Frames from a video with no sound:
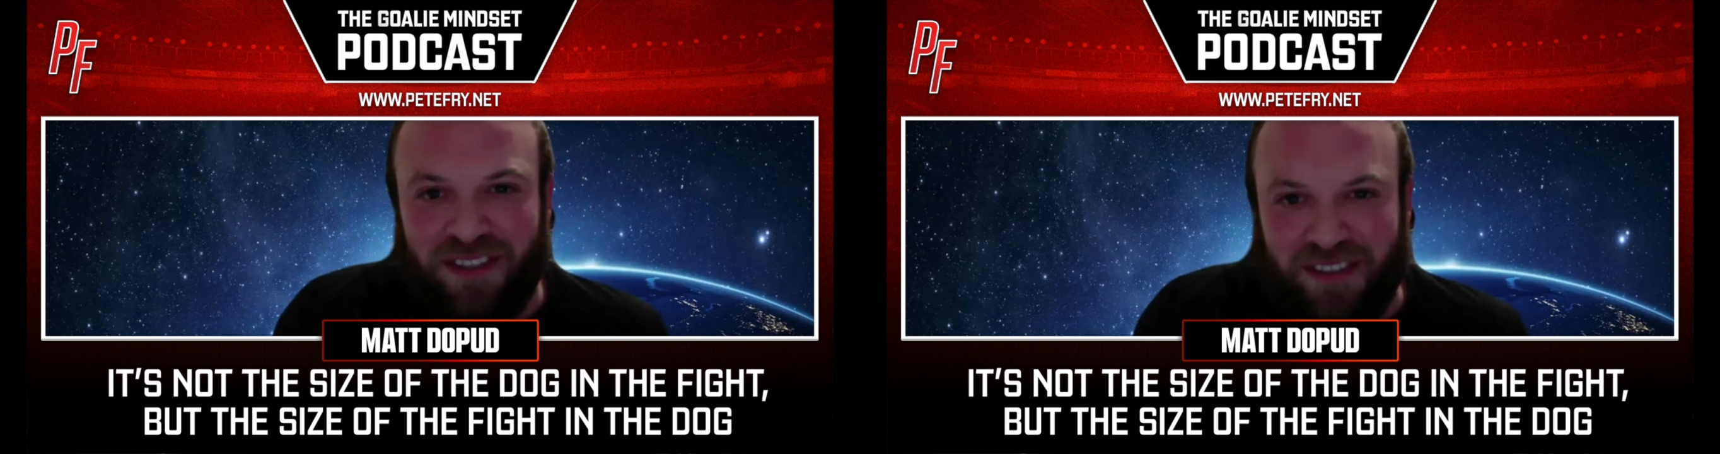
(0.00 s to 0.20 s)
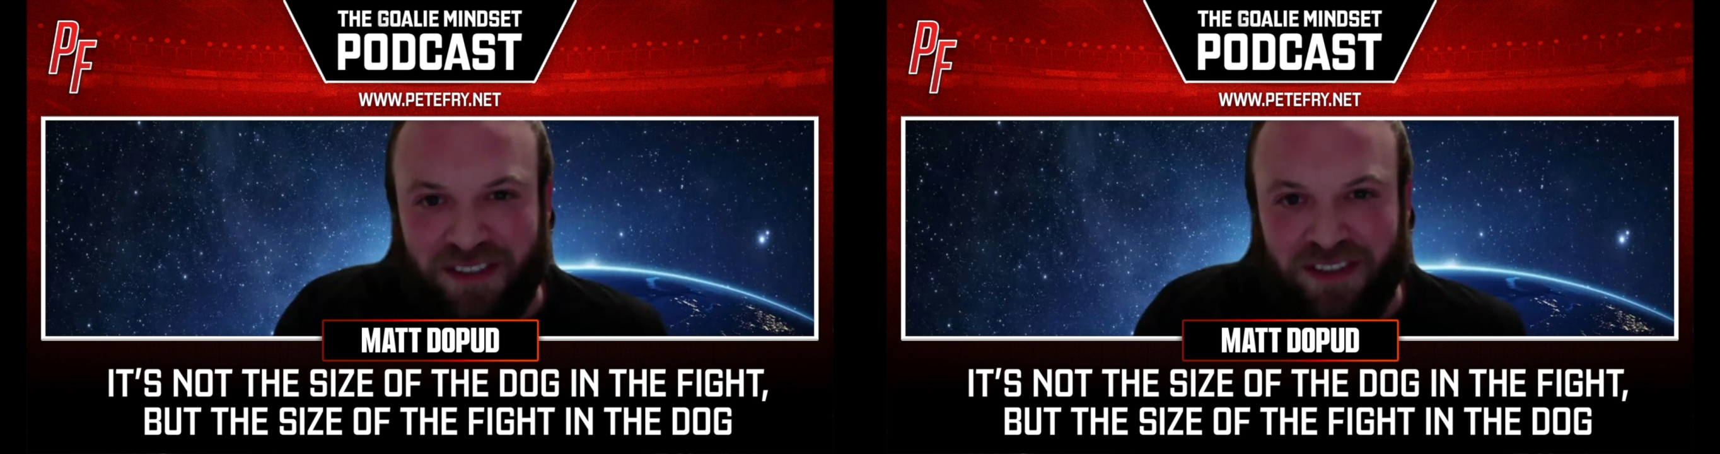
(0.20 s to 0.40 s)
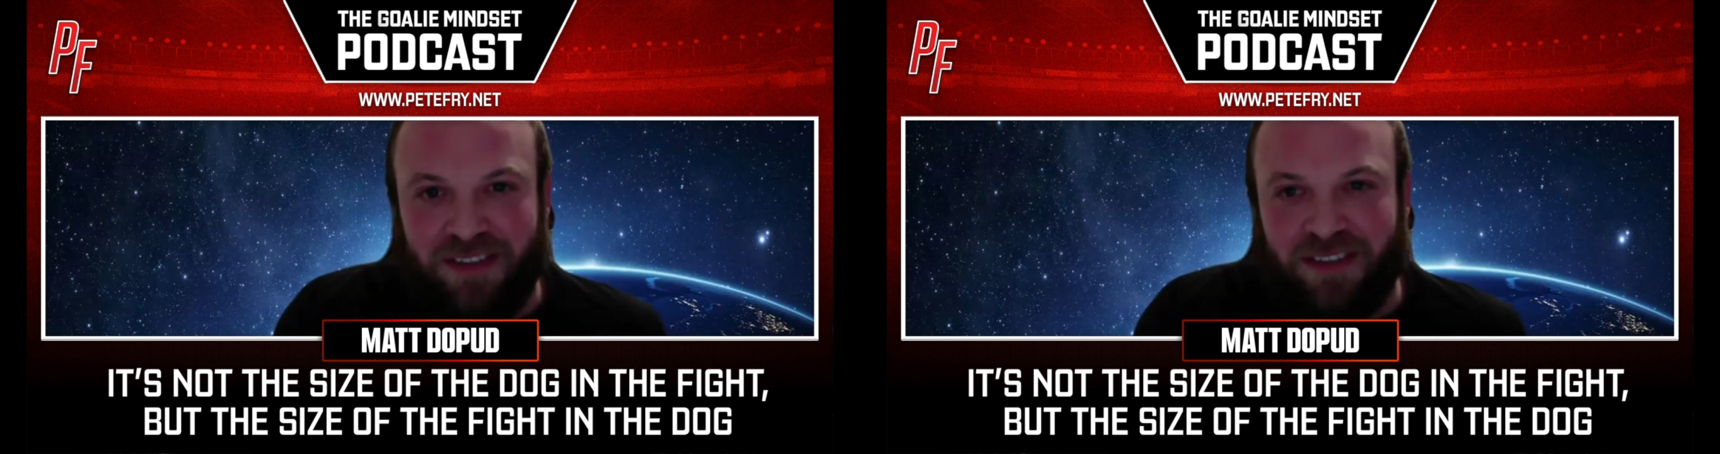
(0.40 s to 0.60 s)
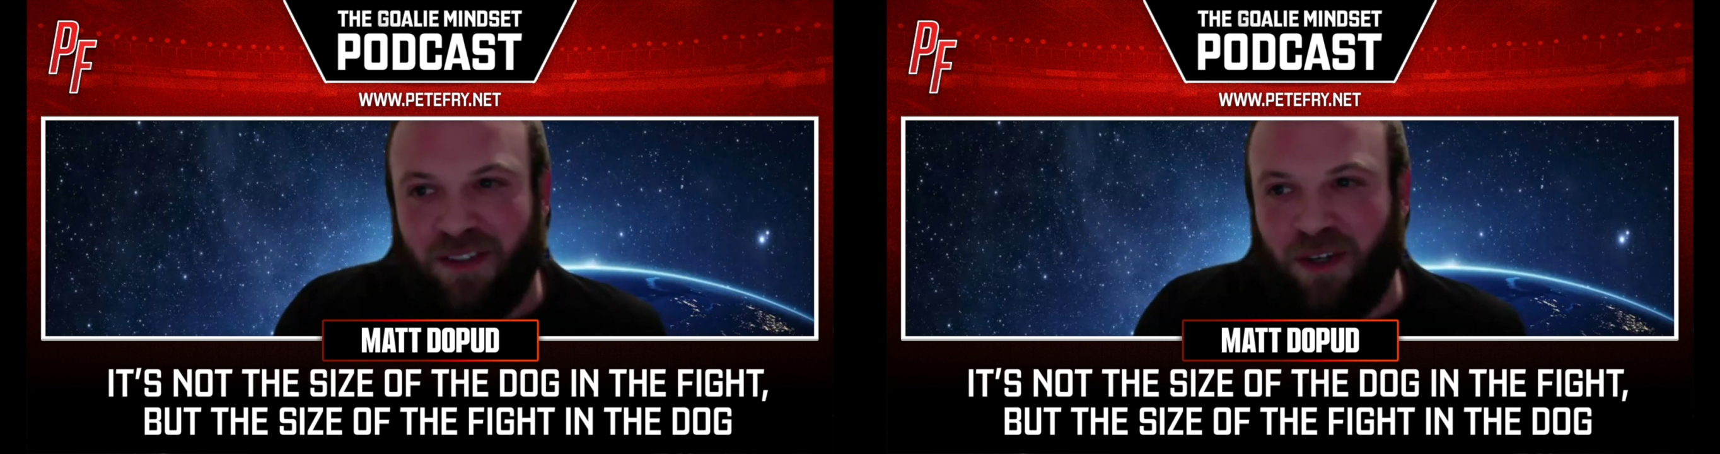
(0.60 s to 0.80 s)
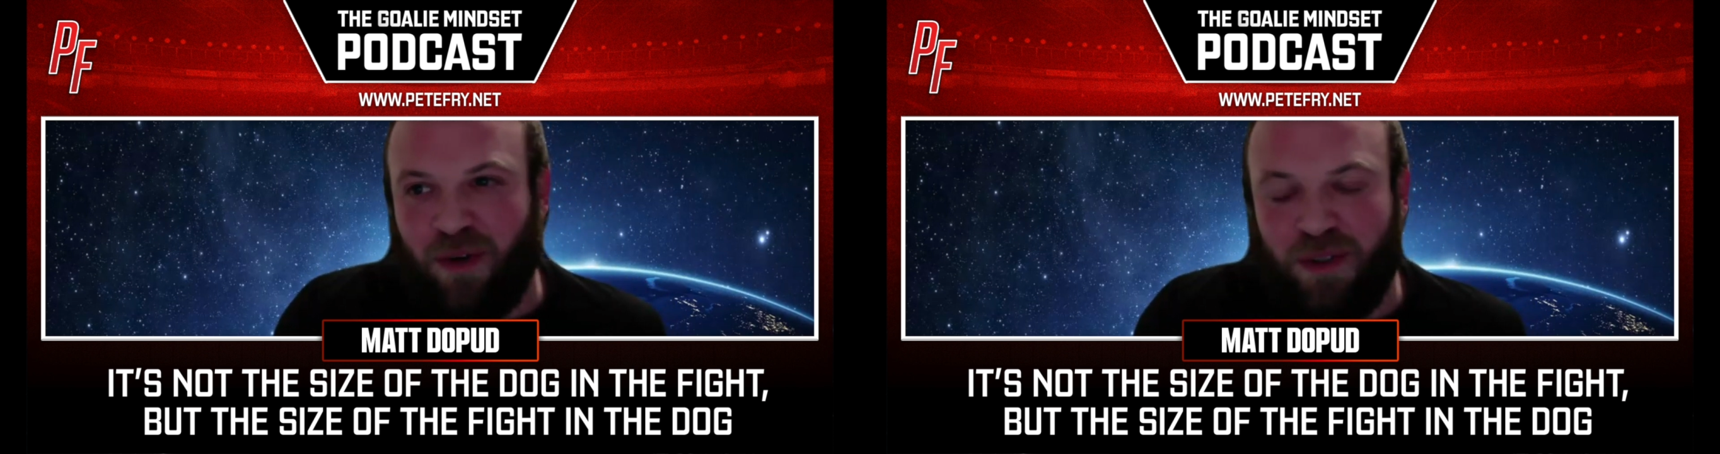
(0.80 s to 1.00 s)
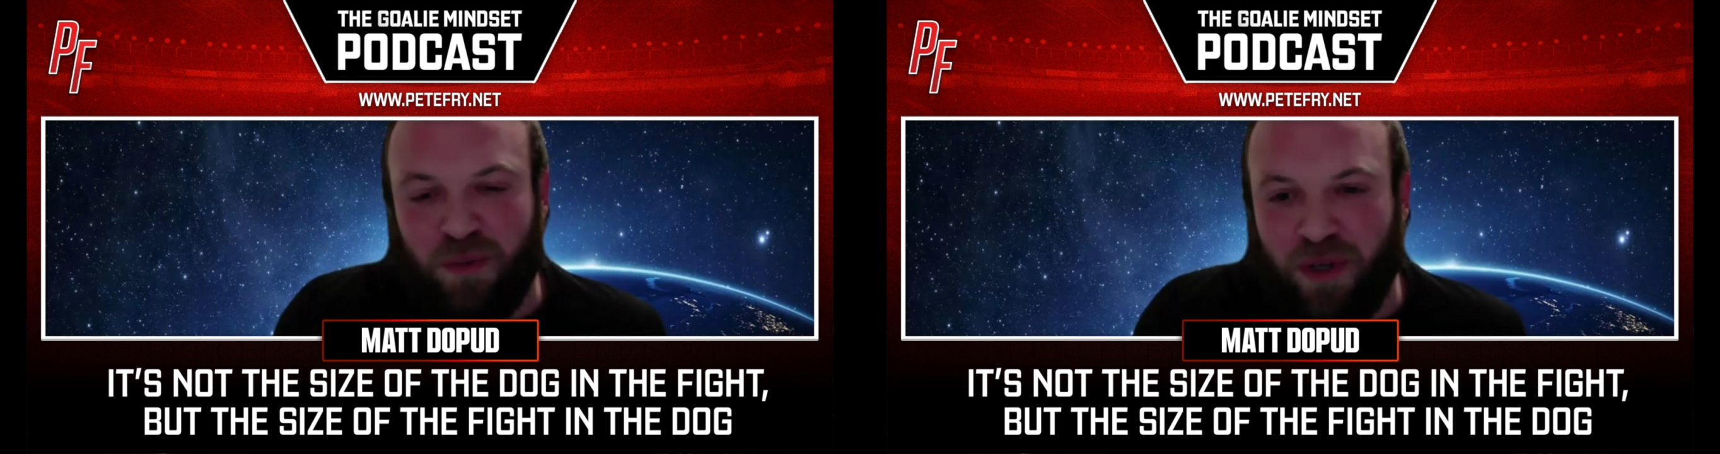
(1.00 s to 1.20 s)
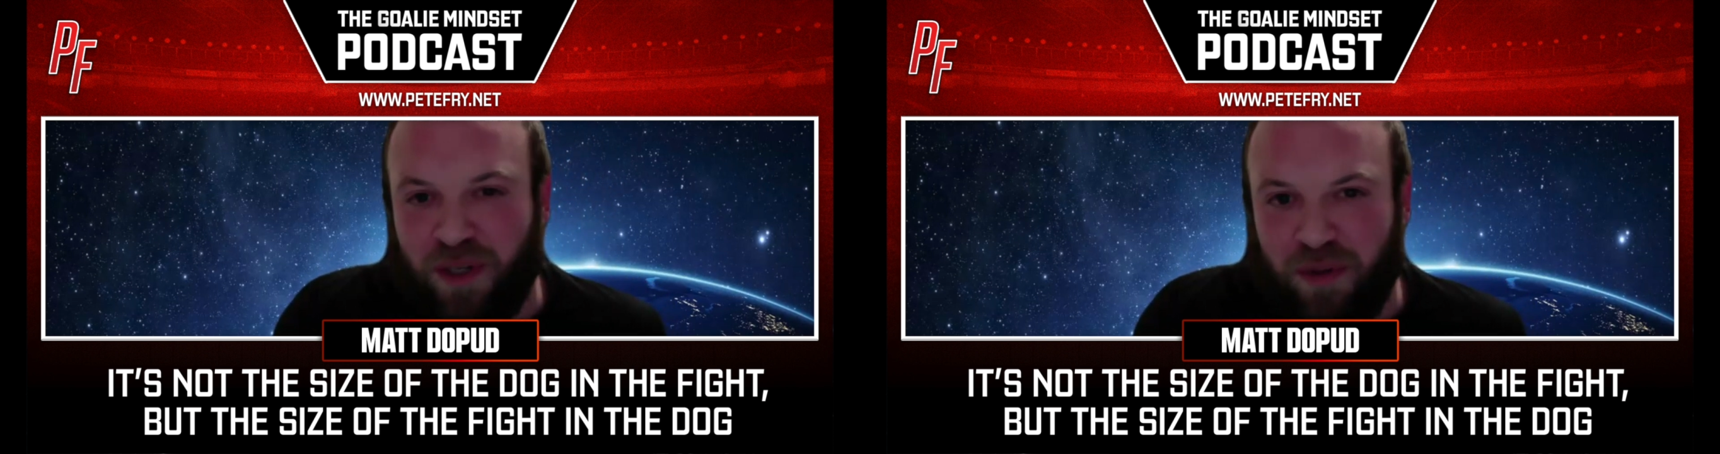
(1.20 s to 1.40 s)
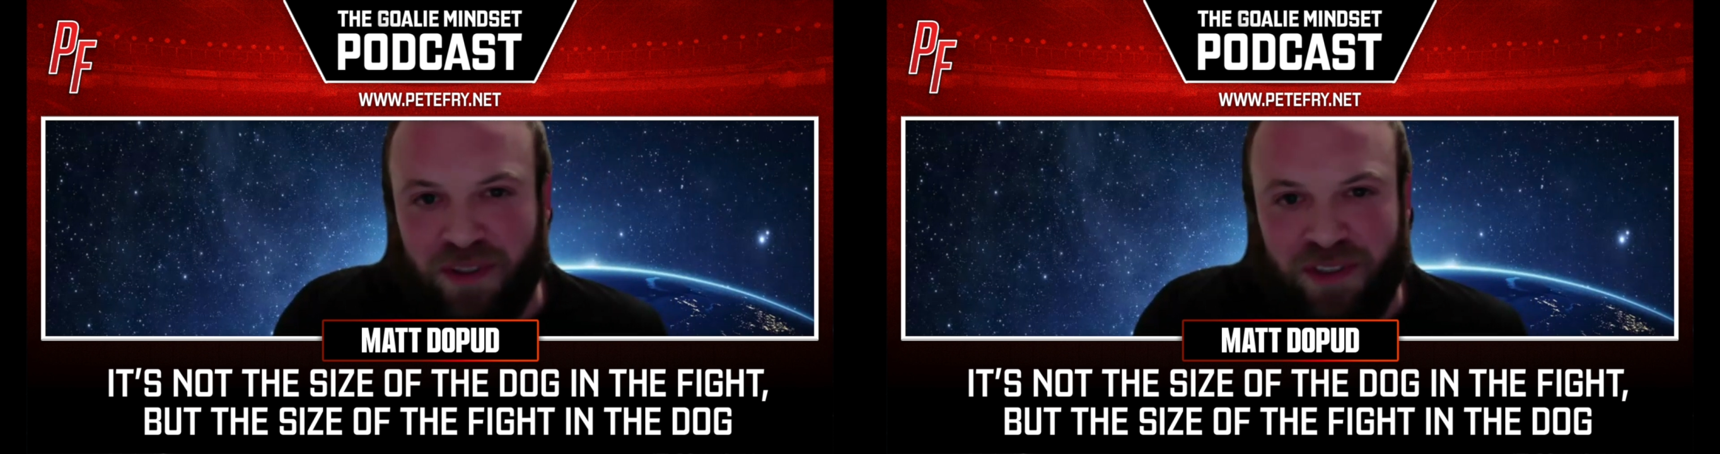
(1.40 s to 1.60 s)
he's always
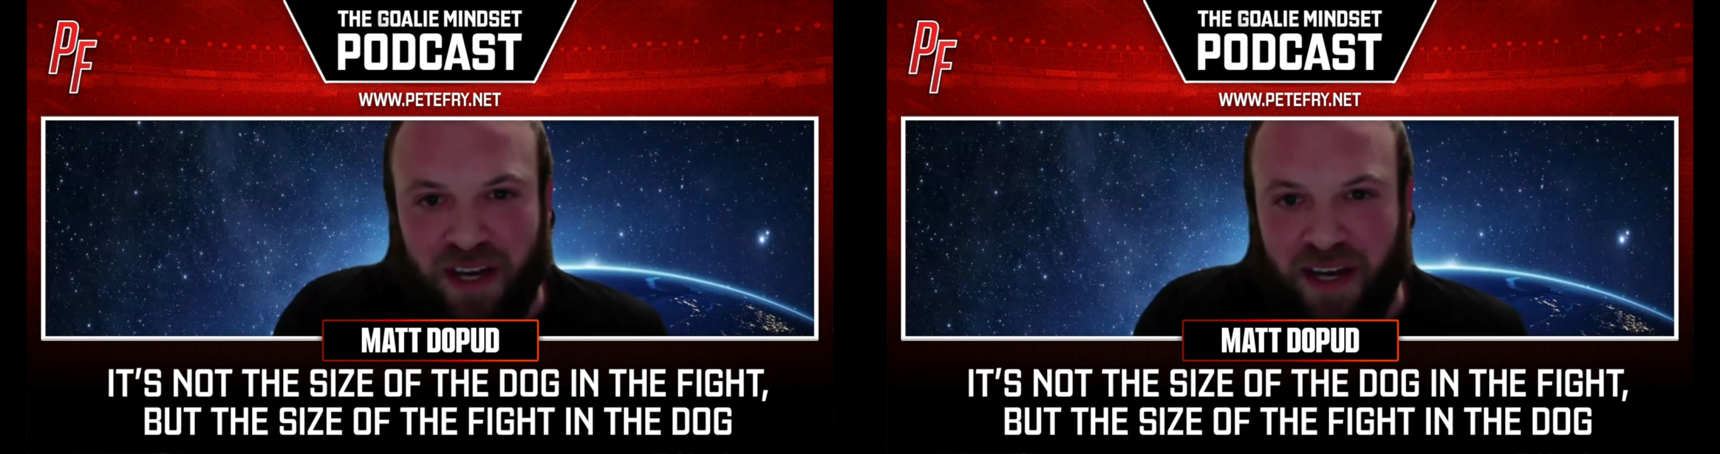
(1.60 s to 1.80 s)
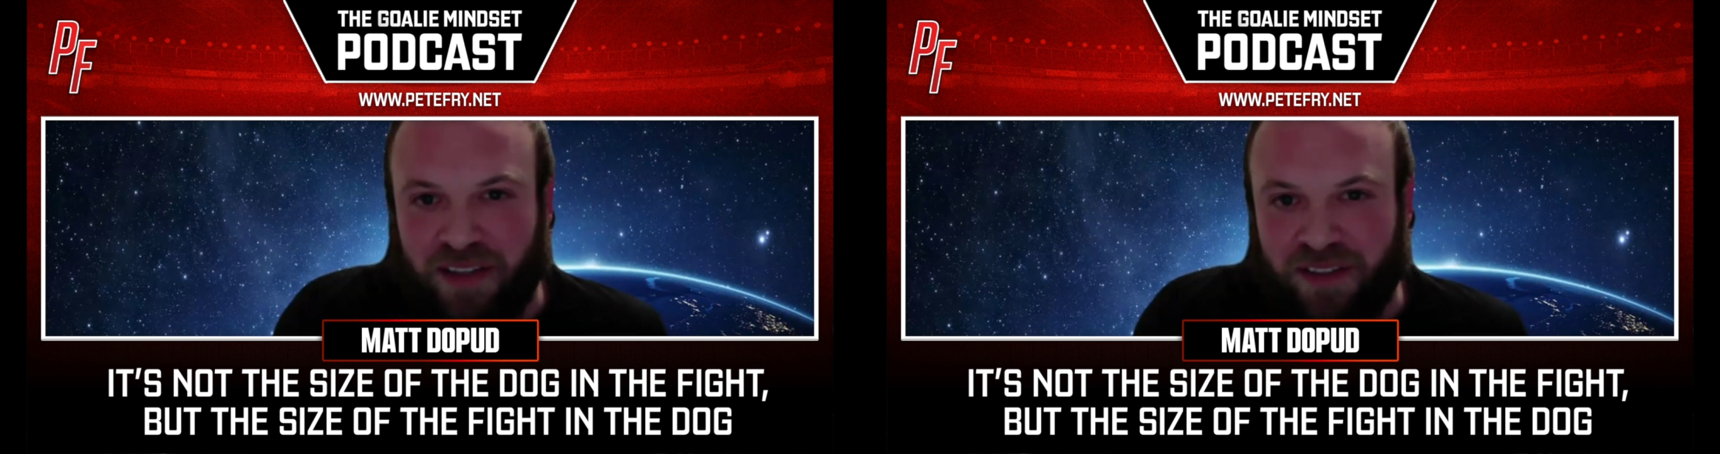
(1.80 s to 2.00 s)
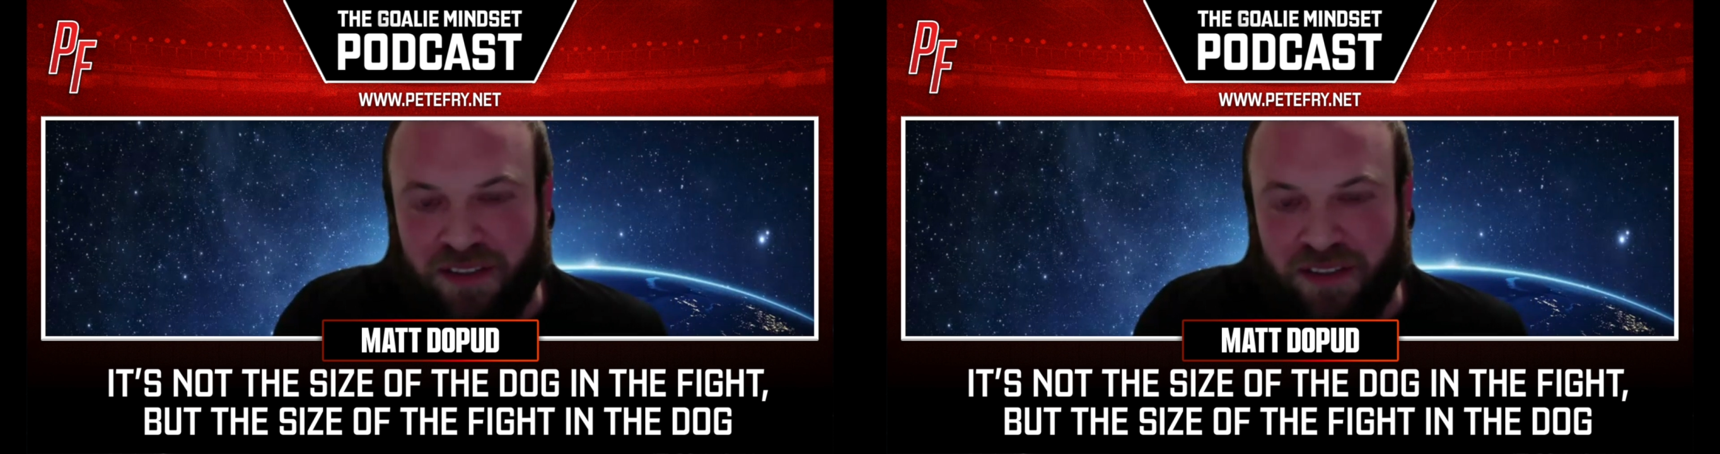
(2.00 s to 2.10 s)
worried about the stats.